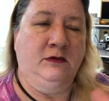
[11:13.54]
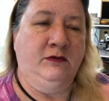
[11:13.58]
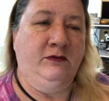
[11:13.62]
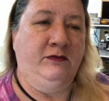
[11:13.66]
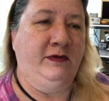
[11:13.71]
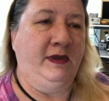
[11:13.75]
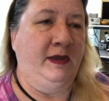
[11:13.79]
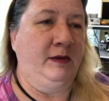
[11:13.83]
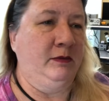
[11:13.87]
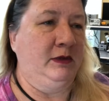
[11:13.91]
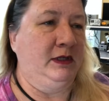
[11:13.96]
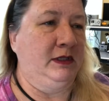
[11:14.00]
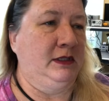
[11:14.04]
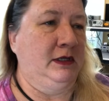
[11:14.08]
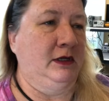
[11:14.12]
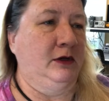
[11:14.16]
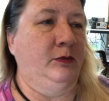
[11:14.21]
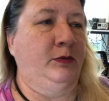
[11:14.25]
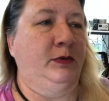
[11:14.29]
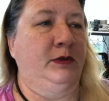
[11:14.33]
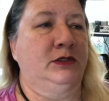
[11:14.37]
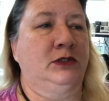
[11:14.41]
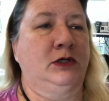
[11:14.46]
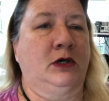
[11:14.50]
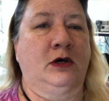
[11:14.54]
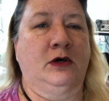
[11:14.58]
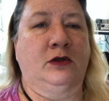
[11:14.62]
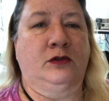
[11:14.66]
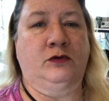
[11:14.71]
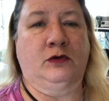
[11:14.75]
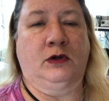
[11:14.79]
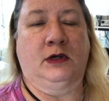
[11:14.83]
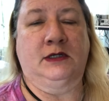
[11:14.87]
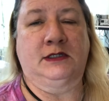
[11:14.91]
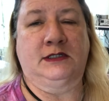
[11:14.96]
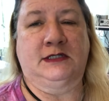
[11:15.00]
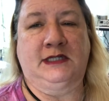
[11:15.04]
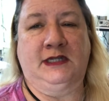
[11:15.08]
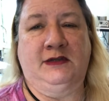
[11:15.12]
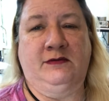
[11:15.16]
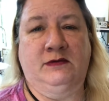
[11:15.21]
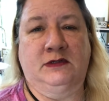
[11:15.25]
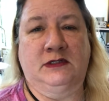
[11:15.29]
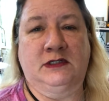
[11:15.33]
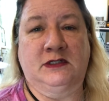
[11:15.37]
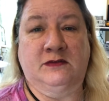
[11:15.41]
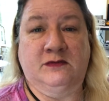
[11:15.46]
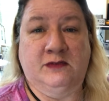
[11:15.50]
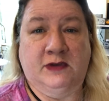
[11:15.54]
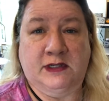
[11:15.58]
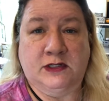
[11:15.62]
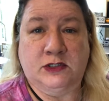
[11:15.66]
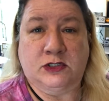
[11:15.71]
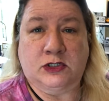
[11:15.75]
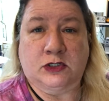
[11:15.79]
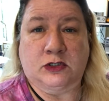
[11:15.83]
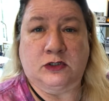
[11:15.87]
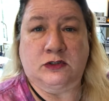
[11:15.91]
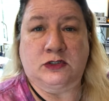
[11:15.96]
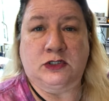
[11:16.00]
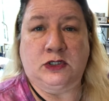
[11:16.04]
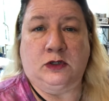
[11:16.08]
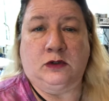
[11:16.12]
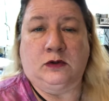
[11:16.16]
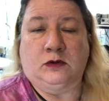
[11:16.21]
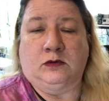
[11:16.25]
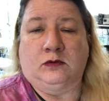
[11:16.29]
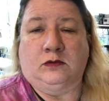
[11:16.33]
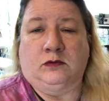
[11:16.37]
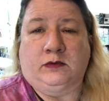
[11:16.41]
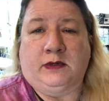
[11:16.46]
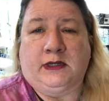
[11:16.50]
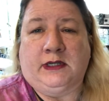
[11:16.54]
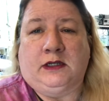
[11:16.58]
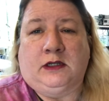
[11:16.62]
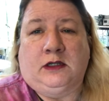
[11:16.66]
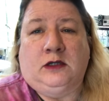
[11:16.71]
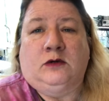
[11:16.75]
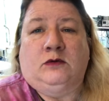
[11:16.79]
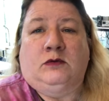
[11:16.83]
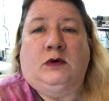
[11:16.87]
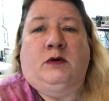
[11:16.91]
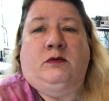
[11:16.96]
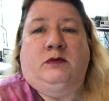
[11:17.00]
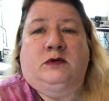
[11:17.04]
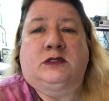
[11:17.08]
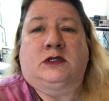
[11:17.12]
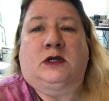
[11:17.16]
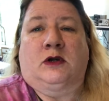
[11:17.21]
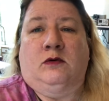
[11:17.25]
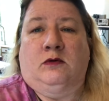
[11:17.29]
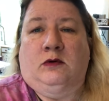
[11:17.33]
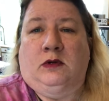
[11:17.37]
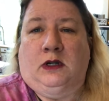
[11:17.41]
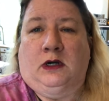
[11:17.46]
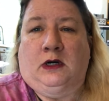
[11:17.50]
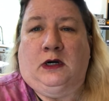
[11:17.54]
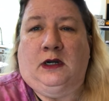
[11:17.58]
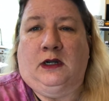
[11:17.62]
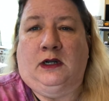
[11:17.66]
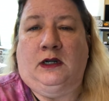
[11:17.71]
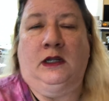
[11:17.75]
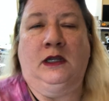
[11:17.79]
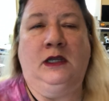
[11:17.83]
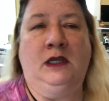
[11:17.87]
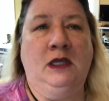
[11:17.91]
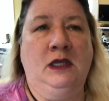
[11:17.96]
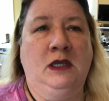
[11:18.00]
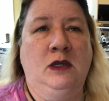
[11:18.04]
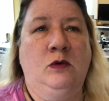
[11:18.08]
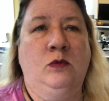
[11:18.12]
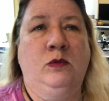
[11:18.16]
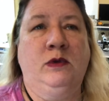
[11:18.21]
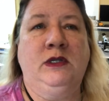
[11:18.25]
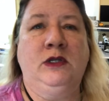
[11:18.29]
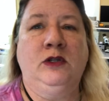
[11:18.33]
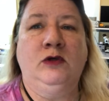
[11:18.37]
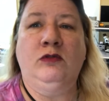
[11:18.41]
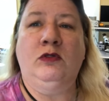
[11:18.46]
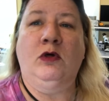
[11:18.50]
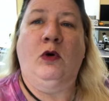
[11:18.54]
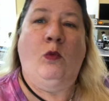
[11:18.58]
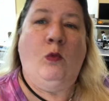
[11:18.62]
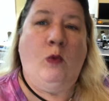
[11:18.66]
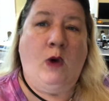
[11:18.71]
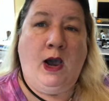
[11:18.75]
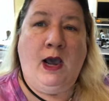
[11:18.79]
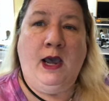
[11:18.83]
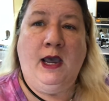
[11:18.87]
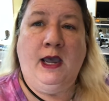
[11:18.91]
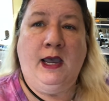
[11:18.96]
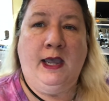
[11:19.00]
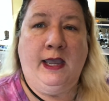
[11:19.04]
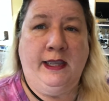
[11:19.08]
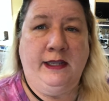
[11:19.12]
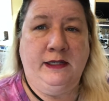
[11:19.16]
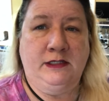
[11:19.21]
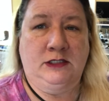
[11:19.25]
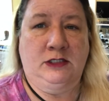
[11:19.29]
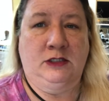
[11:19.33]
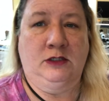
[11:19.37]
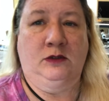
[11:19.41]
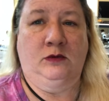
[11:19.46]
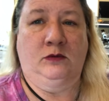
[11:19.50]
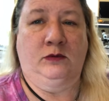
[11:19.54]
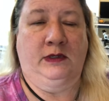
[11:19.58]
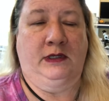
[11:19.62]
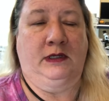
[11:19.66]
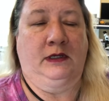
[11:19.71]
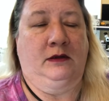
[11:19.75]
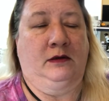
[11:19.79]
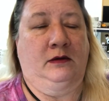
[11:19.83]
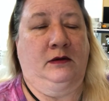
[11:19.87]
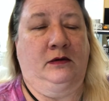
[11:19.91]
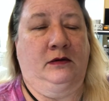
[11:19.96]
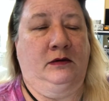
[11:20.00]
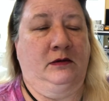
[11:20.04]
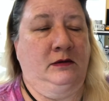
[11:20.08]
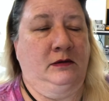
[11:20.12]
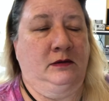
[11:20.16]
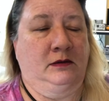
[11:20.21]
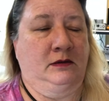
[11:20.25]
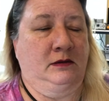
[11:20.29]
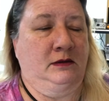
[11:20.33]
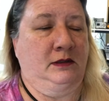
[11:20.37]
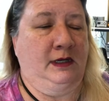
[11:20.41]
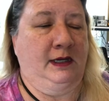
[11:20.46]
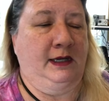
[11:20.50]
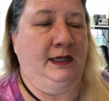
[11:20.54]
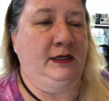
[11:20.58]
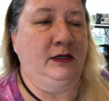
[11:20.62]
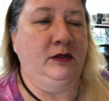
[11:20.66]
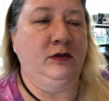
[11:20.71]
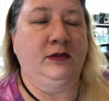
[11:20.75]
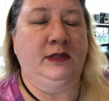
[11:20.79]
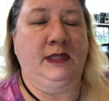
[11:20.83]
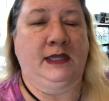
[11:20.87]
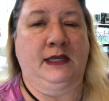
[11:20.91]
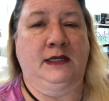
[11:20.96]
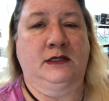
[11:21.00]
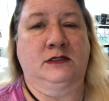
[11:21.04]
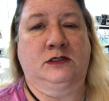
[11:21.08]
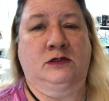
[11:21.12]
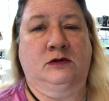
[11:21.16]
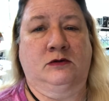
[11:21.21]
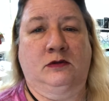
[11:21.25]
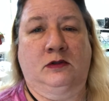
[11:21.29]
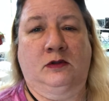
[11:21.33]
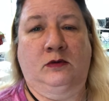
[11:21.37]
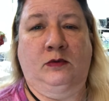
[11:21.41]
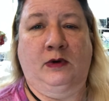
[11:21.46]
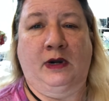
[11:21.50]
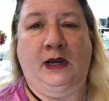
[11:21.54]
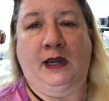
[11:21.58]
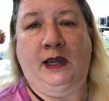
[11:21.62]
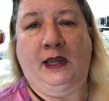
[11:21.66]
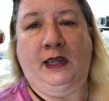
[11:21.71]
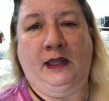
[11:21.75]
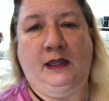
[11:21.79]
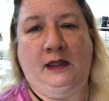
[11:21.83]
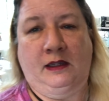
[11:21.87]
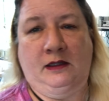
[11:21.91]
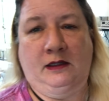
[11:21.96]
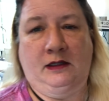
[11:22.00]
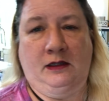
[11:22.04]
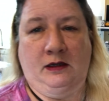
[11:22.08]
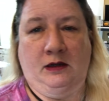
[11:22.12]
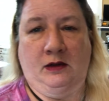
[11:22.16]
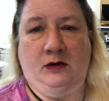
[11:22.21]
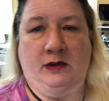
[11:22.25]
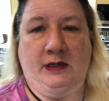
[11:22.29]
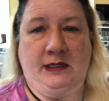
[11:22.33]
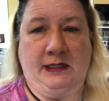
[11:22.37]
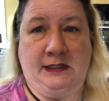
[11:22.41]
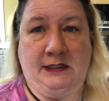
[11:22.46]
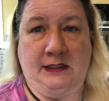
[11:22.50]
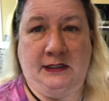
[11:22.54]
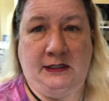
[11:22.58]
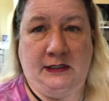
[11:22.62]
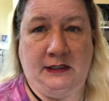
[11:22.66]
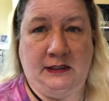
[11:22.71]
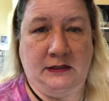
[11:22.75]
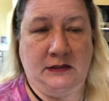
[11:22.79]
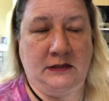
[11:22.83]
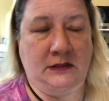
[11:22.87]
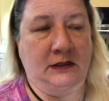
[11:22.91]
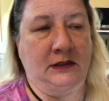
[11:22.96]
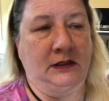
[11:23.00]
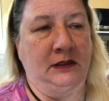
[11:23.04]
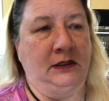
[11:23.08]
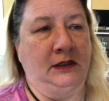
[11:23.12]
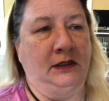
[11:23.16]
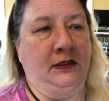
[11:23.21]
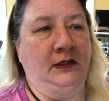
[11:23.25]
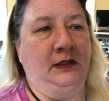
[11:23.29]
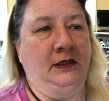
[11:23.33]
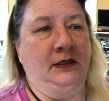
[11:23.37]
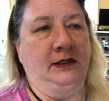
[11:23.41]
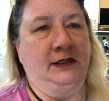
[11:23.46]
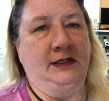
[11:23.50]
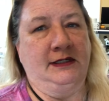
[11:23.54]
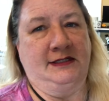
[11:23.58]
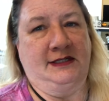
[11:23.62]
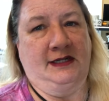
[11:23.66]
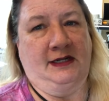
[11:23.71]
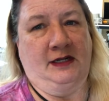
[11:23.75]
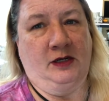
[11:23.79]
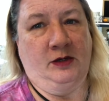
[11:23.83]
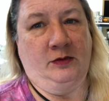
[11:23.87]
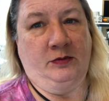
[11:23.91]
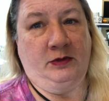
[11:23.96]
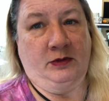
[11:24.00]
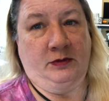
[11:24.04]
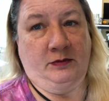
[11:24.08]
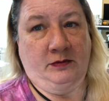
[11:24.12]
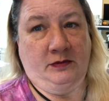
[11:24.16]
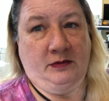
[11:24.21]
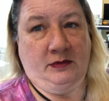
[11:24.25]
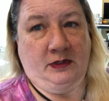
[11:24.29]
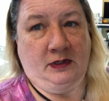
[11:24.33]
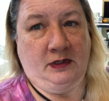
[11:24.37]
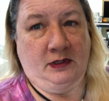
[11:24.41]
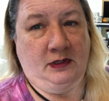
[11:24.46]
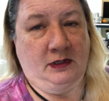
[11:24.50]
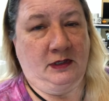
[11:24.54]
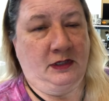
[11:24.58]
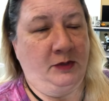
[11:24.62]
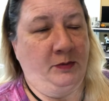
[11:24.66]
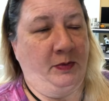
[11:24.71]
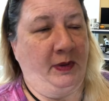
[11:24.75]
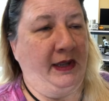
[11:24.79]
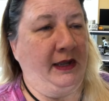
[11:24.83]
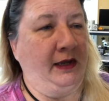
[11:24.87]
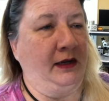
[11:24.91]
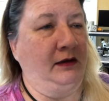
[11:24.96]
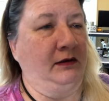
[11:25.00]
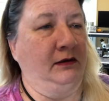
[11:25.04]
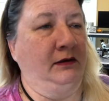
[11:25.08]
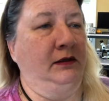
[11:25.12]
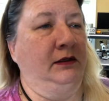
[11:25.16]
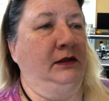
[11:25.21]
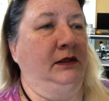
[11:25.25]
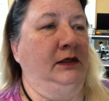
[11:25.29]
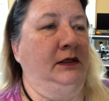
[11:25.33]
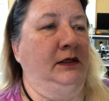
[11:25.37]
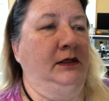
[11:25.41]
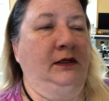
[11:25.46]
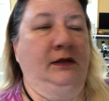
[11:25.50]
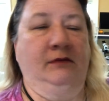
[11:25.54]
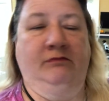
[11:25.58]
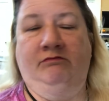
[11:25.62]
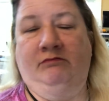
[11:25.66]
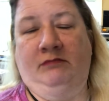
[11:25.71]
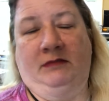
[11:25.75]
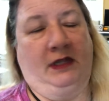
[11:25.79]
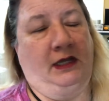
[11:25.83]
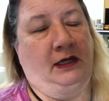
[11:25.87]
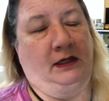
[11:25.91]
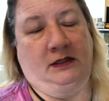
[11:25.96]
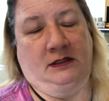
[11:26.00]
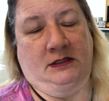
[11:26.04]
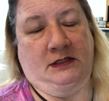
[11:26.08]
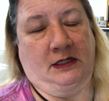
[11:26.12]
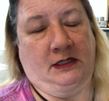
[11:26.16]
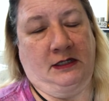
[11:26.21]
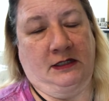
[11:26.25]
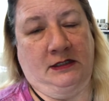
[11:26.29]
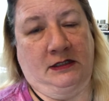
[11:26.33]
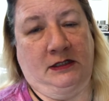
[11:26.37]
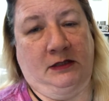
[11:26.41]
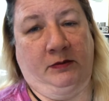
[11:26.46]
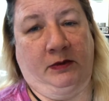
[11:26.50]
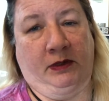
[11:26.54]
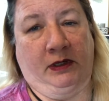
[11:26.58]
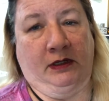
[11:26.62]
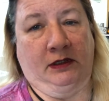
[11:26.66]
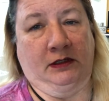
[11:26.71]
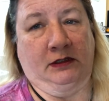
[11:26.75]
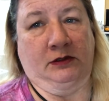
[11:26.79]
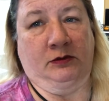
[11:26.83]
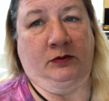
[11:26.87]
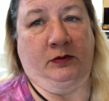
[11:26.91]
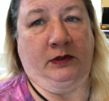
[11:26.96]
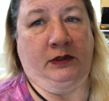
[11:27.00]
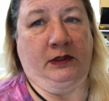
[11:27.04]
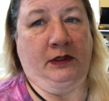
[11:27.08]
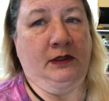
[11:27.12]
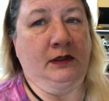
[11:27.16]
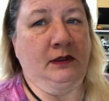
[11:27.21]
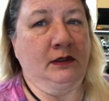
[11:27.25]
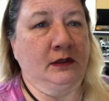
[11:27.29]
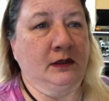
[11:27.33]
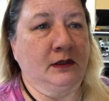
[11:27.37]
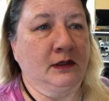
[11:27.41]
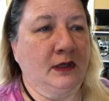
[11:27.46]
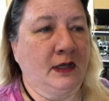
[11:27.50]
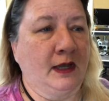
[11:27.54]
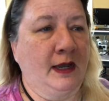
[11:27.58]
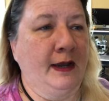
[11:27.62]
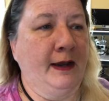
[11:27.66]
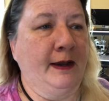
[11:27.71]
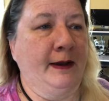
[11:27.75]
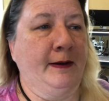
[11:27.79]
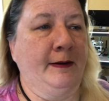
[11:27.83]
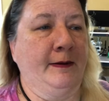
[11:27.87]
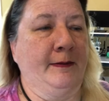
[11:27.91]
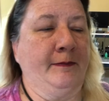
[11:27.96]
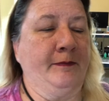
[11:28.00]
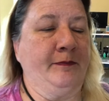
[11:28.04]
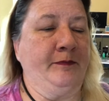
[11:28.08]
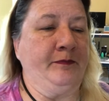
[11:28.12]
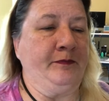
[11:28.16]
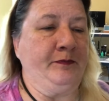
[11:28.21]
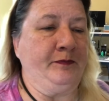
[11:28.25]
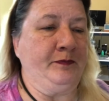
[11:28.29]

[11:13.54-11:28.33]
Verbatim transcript: family therapists all throughout Steven's adventure, so we knew what was going on. We knew the why, too. We, I knew the answer to the why, you know, he did this. Does it help the, the pain? Not in the slightest, to be honest with you. Um,